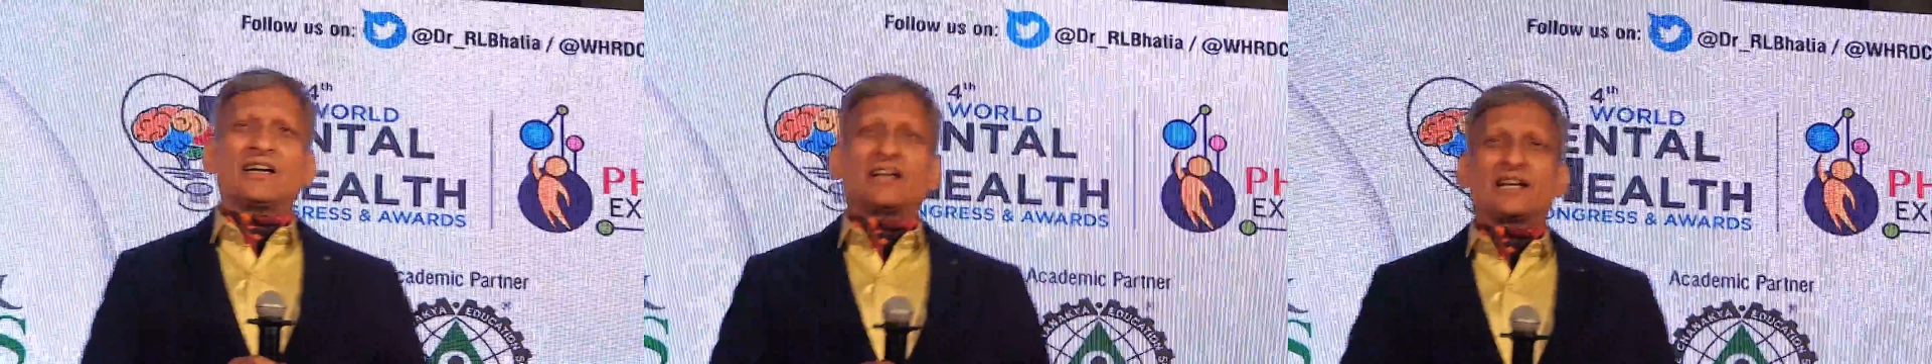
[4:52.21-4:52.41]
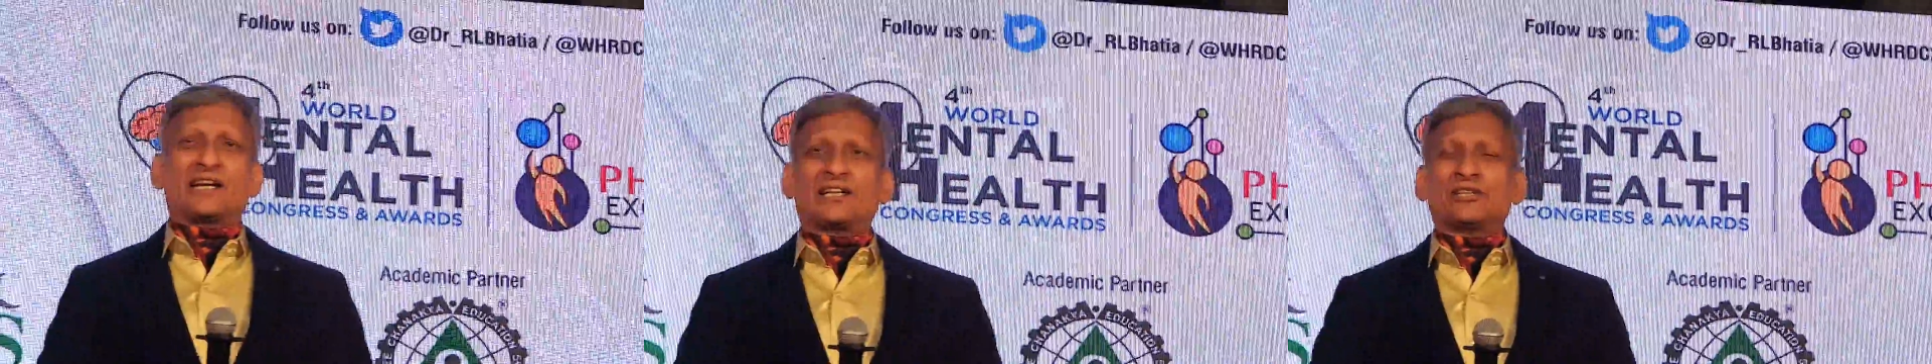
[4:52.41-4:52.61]

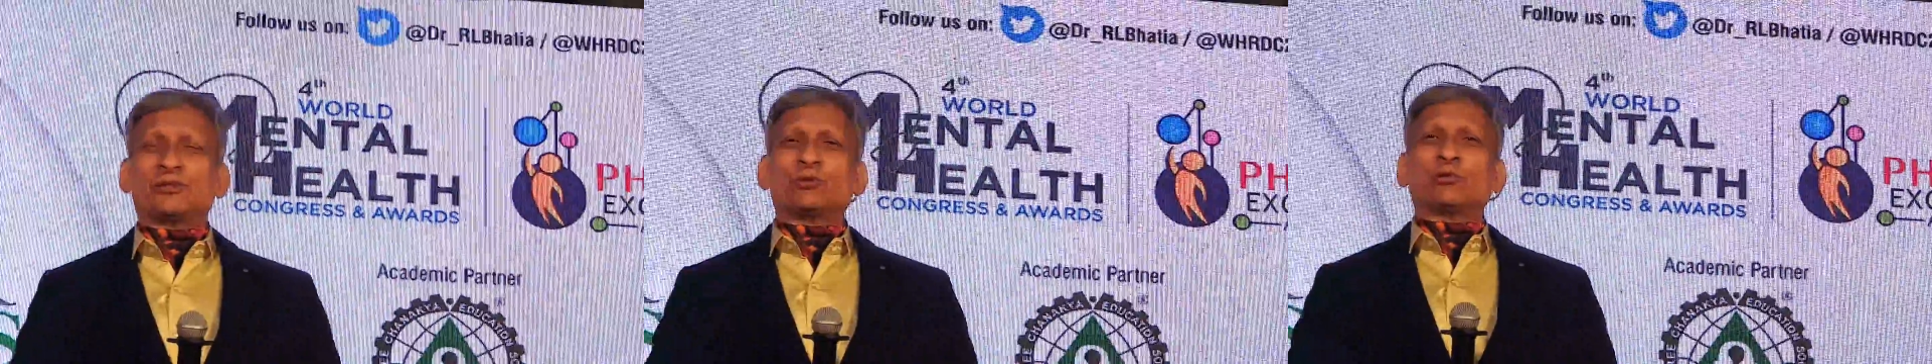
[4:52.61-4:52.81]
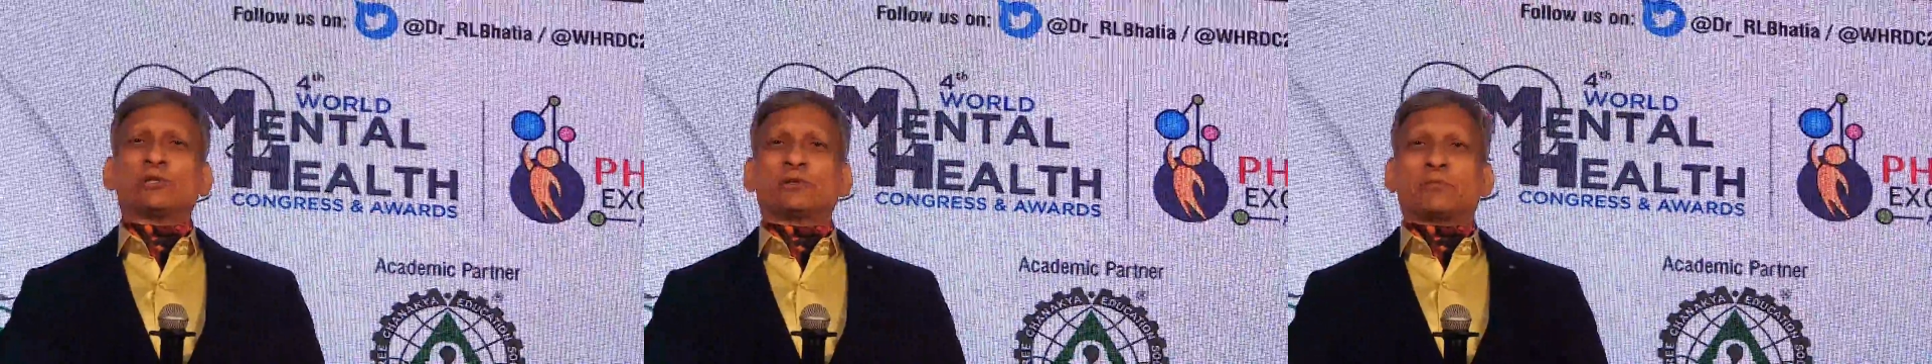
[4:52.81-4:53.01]
and
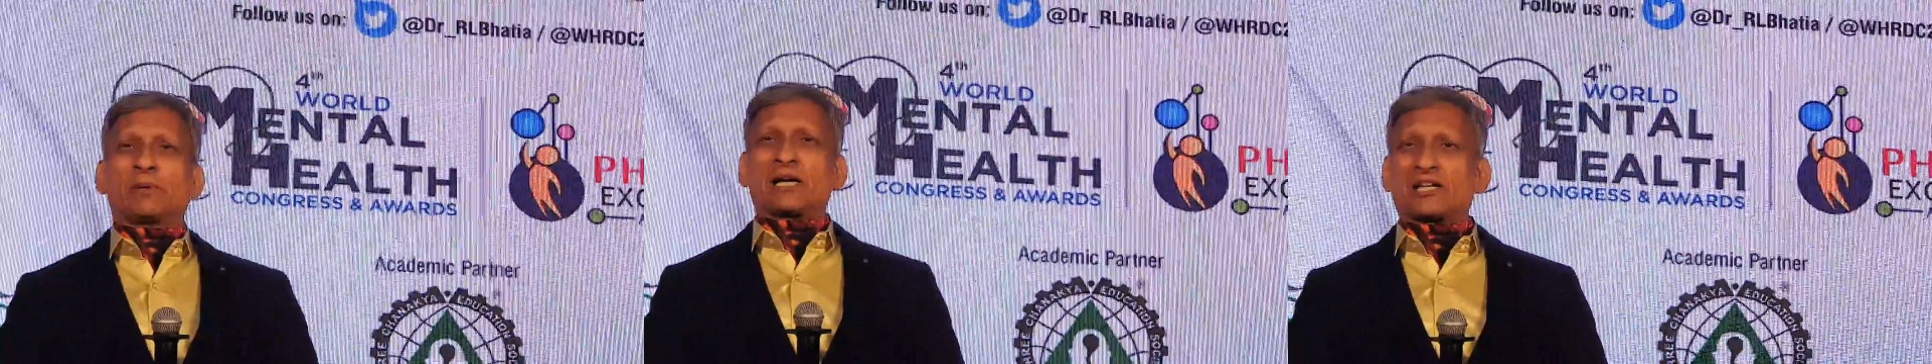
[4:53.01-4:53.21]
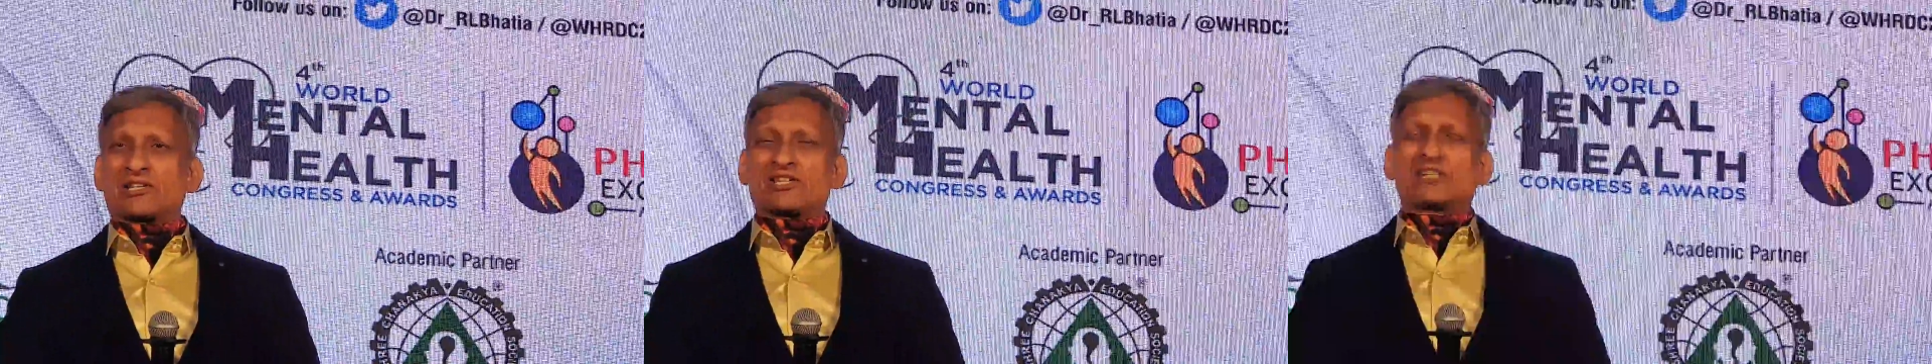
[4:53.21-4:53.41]
you
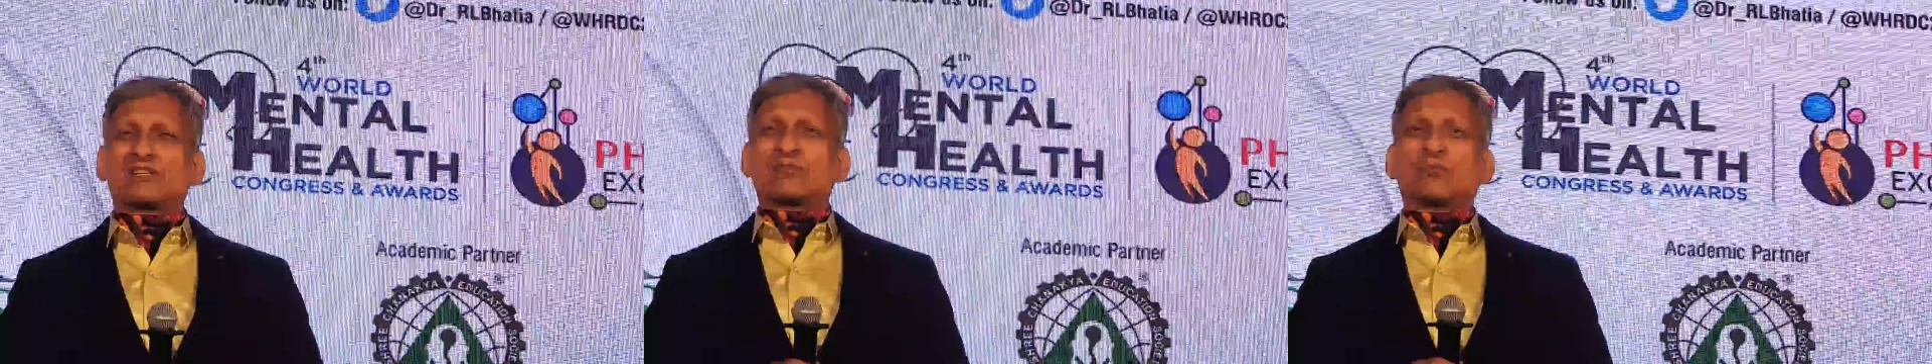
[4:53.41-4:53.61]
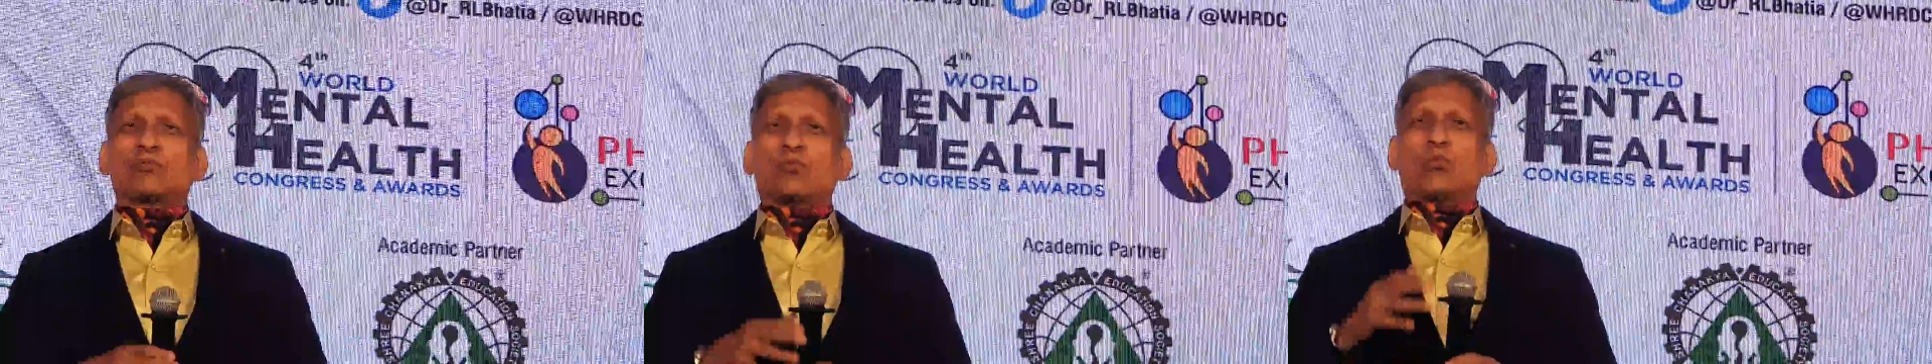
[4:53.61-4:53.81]

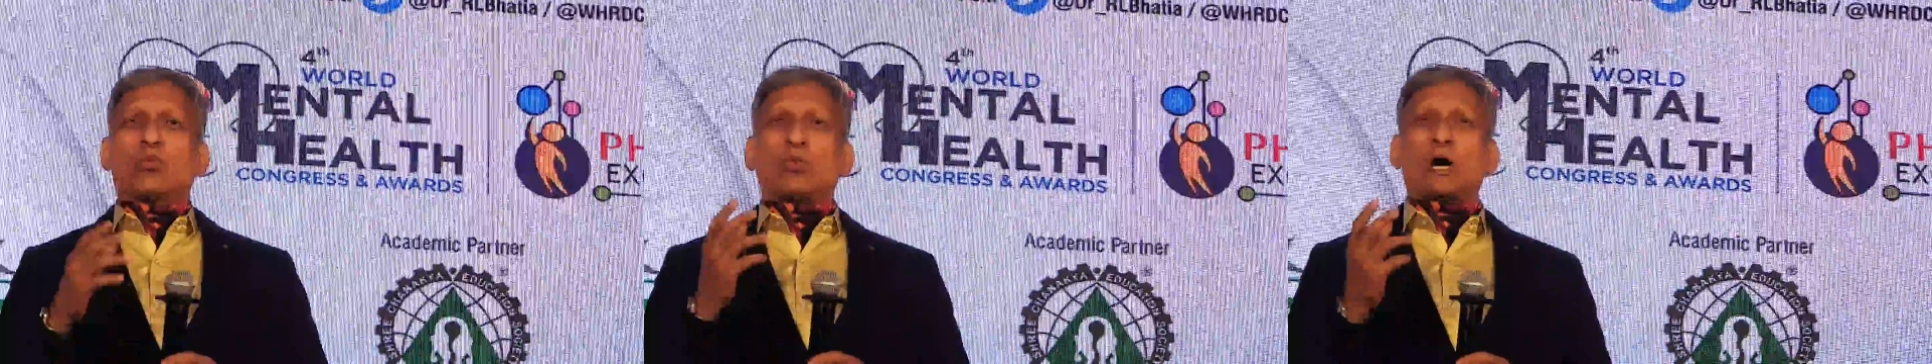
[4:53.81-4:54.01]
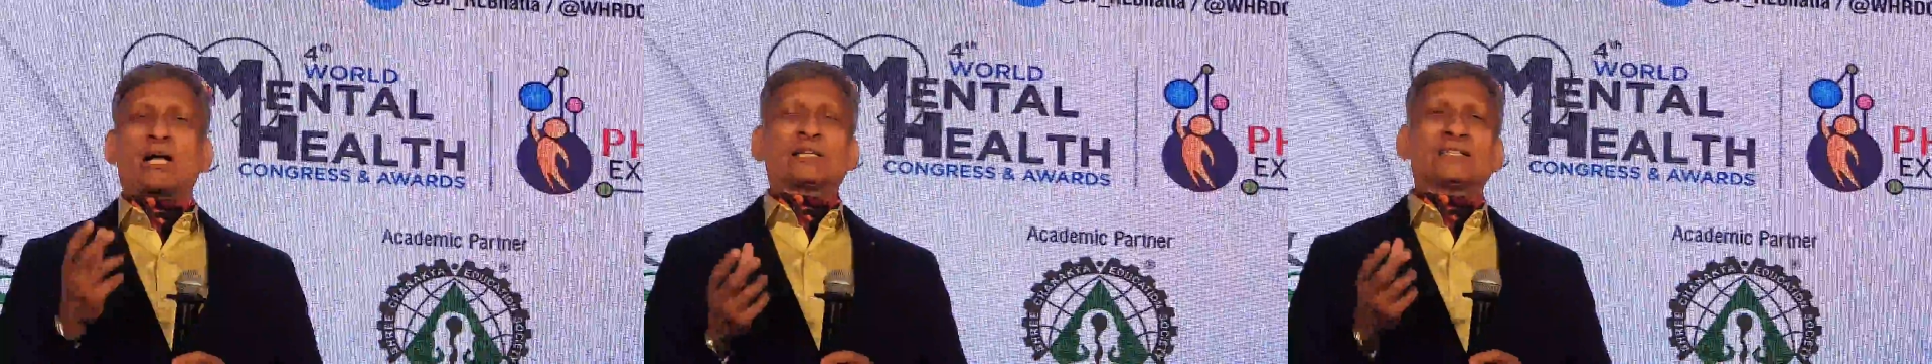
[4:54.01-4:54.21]
imagine
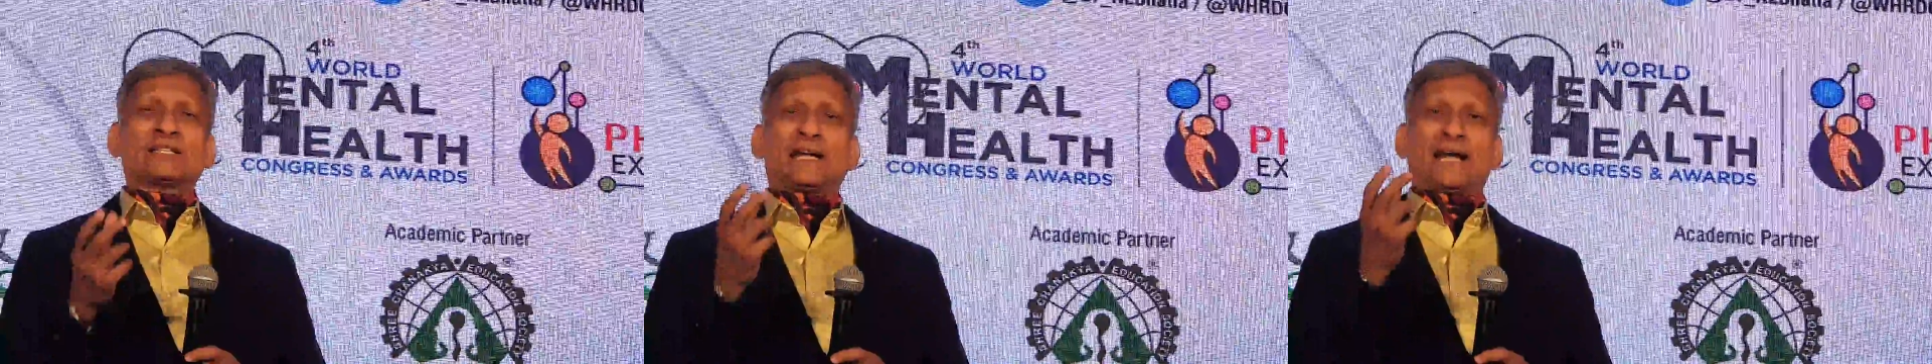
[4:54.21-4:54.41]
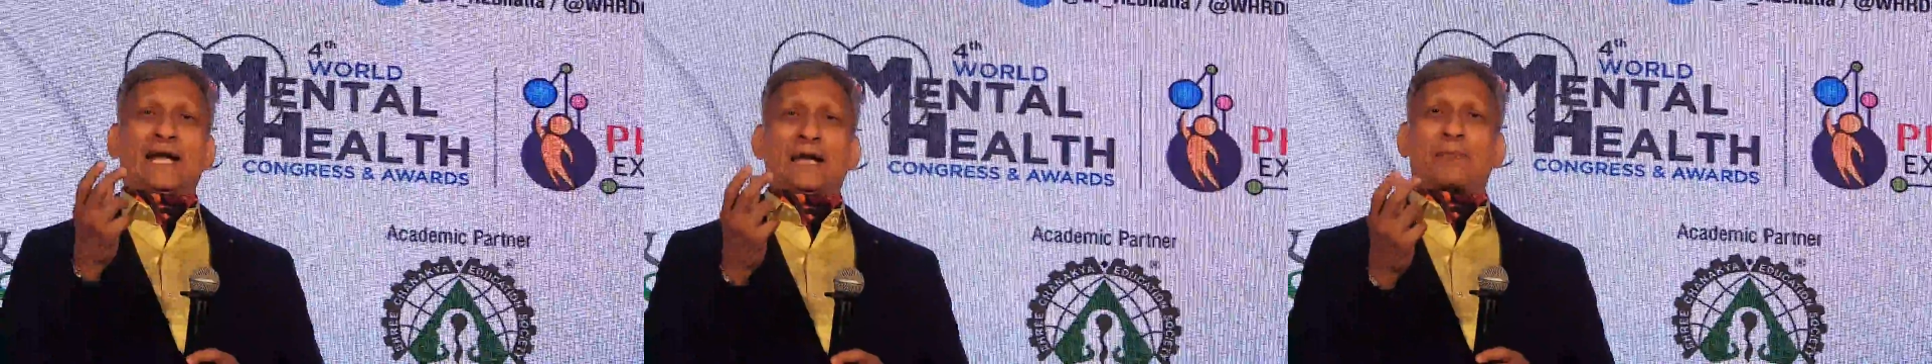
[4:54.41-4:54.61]

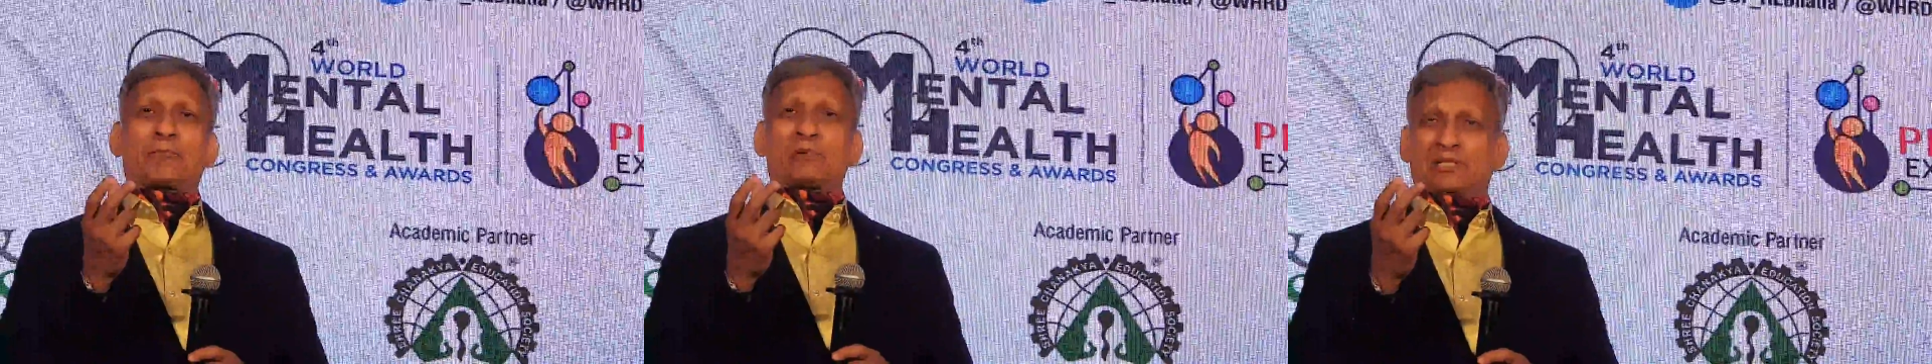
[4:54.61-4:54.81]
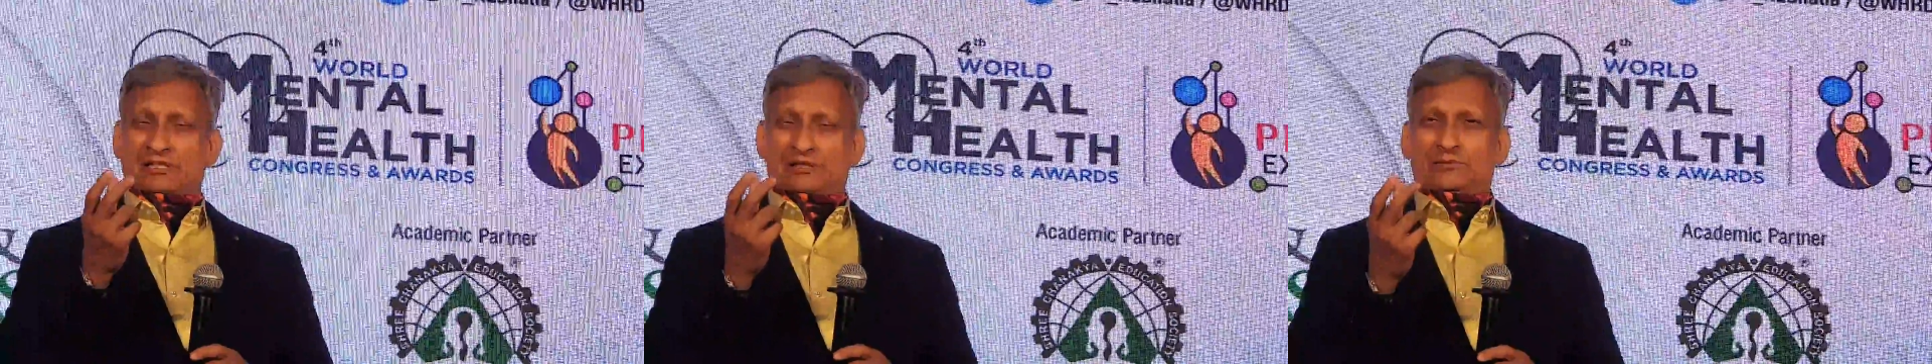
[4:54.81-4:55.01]
one
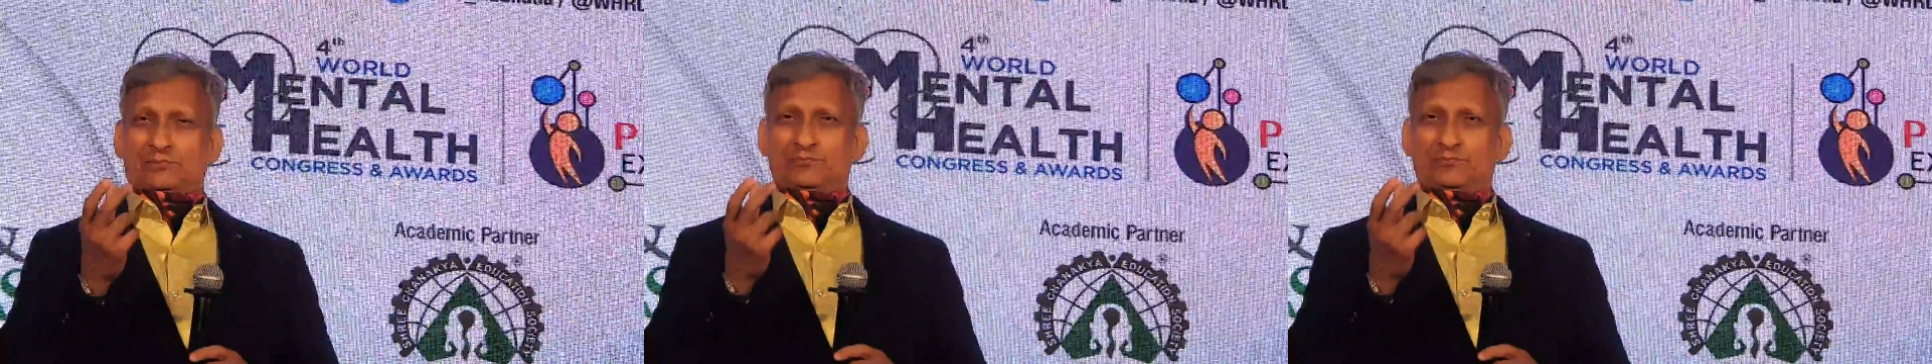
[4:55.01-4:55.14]
apple.